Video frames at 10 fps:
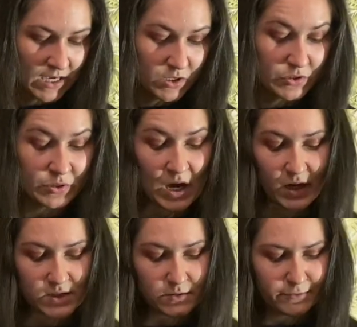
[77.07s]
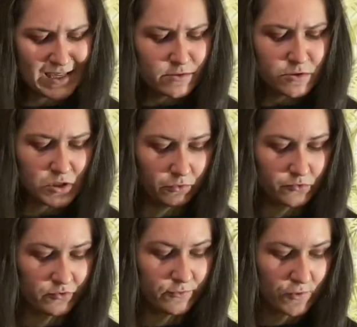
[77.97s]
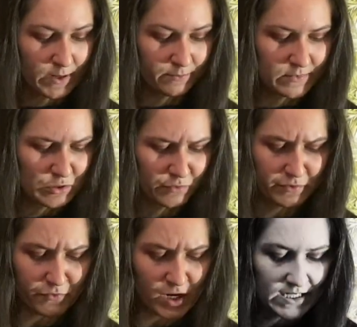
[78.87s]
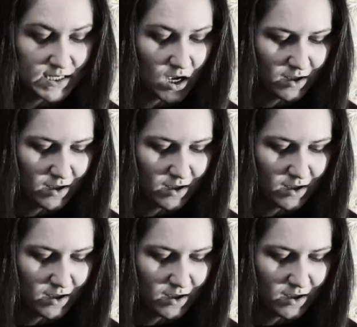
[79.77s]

Tonight these children dreamt of a ride.